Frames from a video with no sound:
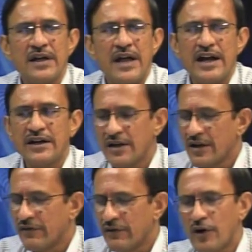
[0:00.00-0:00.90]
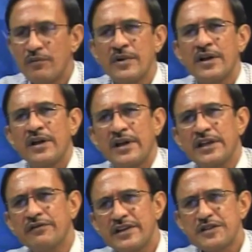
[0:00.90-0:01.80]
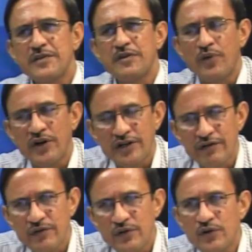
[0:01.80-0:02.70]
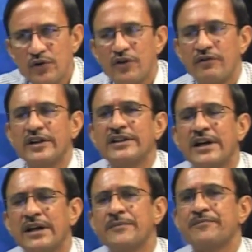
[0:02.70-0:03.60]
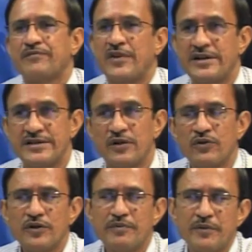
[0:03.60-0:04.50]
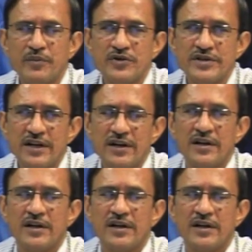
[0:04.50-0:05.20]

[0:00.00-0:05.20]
and from investment point of view whether it is a good proposal,